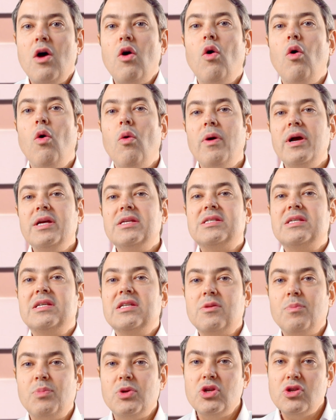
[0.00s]
always seem
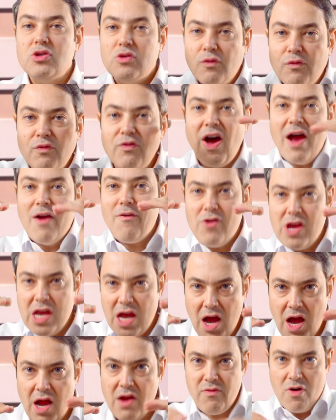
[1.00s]
to produce very
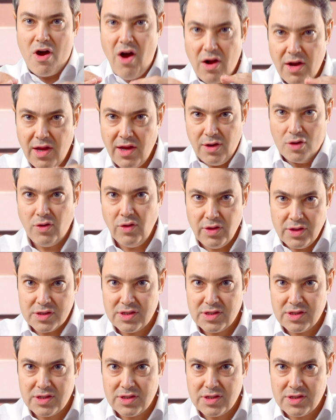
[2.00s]
hierarchical